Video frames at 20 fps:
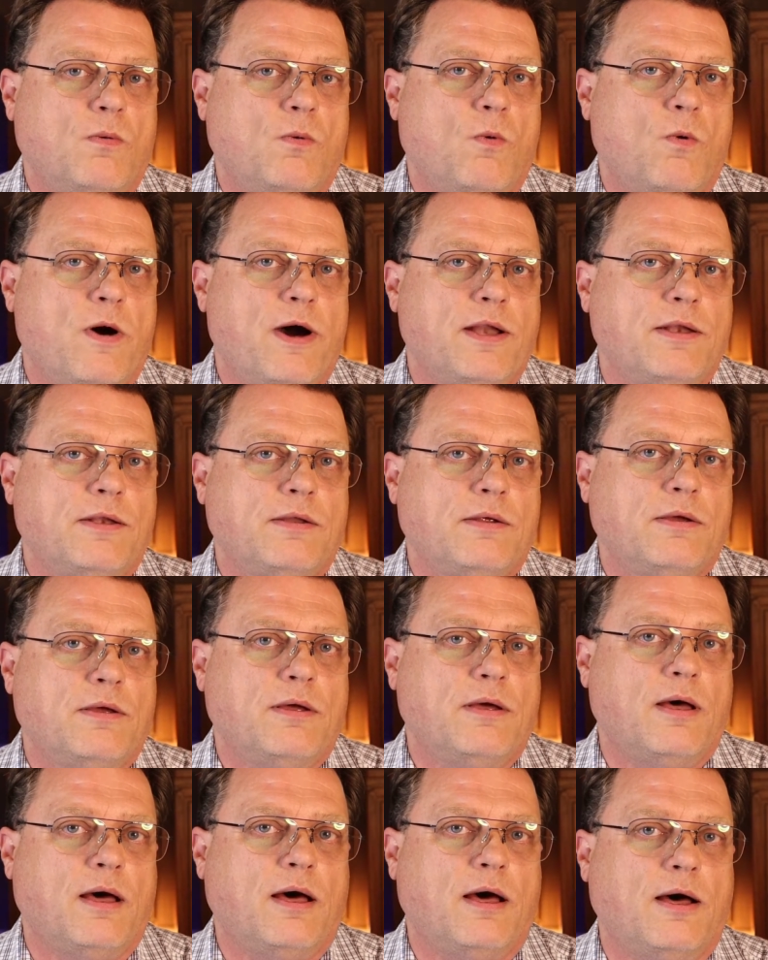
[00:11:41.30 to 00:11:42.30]
what
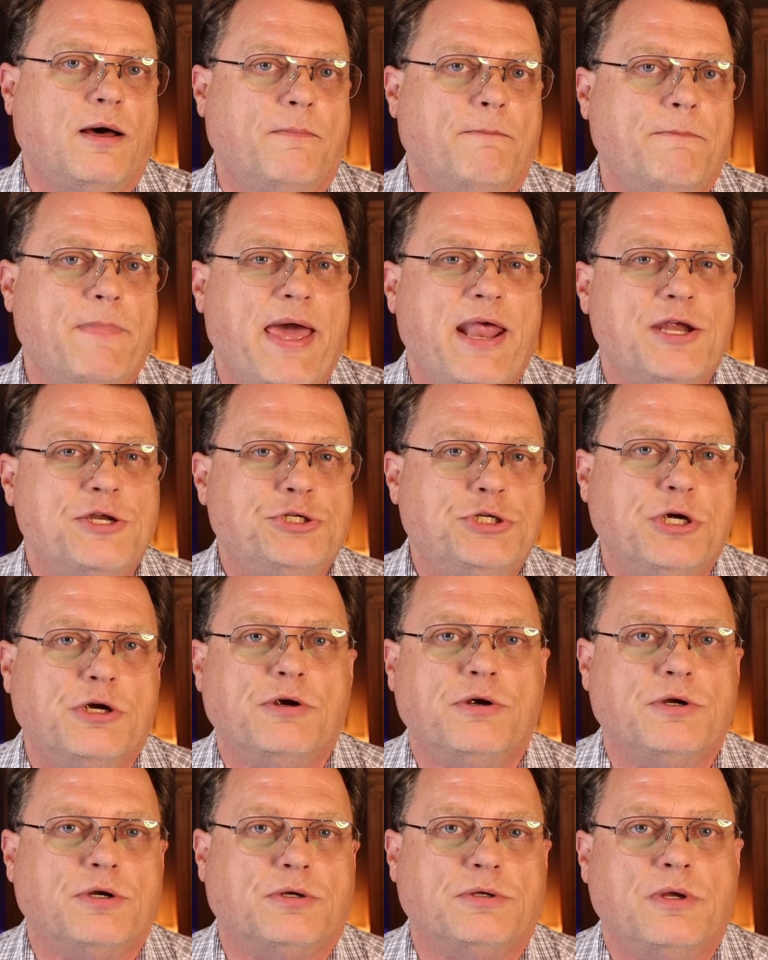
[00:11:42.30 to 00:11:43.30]
uh,
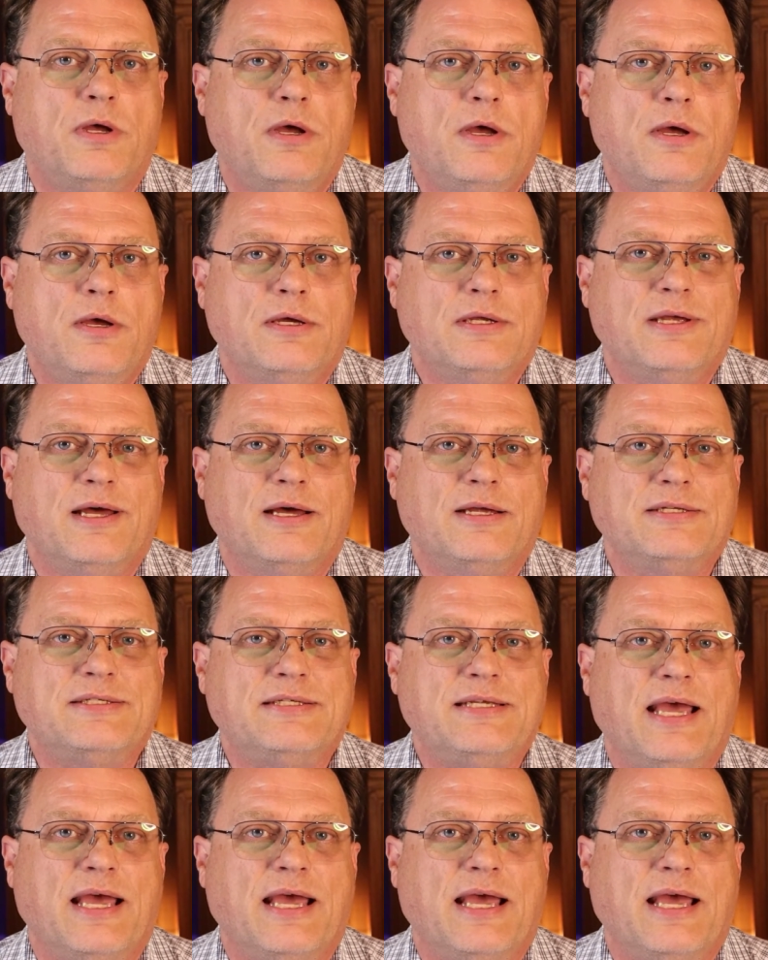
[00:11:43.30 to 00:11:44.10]
managerial uh,